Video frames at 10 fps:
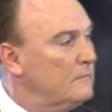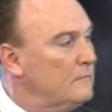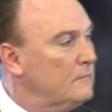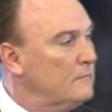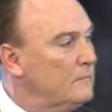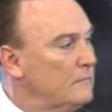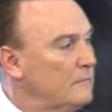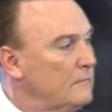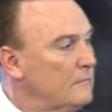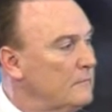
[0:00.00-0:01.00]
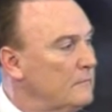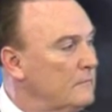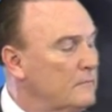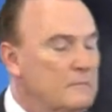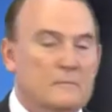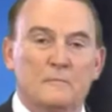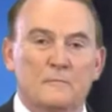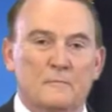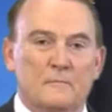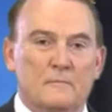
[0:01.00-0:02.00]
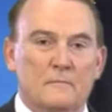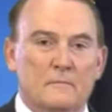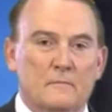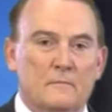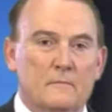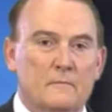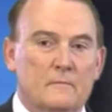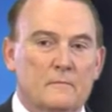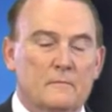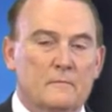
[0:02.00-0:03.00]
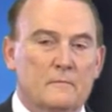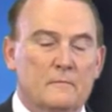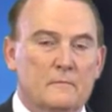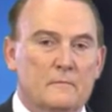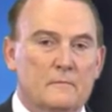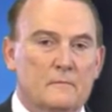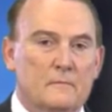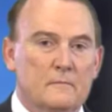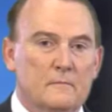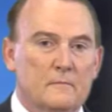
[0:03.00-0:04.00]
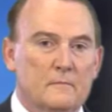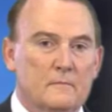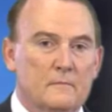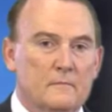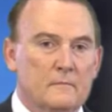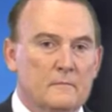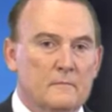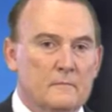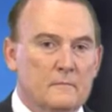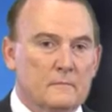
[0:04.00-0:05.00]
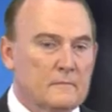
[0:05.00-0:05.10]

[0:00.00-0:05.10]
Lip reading: The person shown says nothing.